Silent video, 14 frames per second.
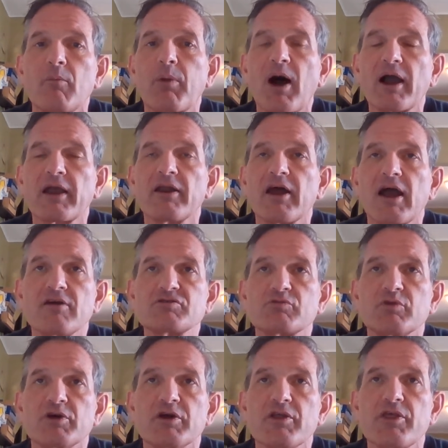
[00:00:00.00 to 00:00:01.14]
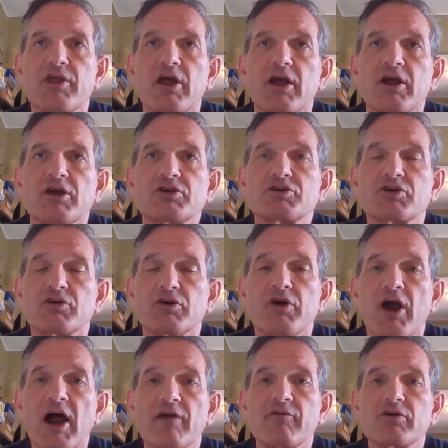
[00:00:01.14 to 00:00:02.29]
Pocket knives with
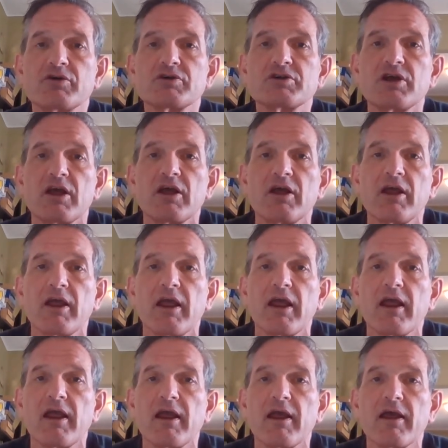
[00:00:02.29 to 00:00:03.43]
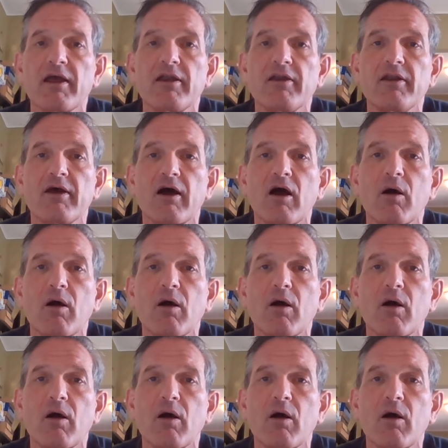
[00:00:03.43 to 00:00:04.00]
screwdrivers and